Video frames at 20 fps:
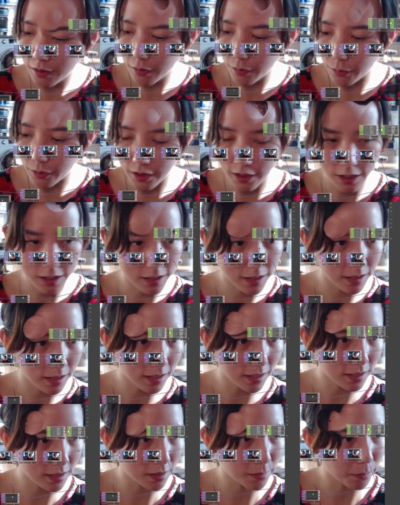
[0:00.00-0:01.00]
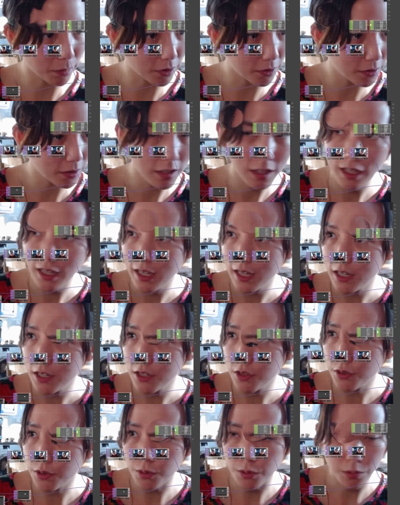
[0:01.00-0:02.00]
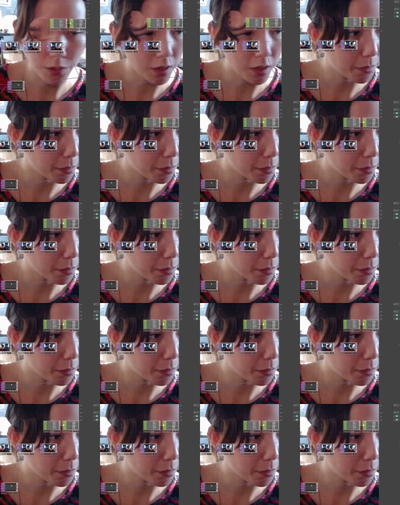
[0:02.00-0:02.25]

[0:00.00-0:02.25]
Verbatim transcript: which is this small, to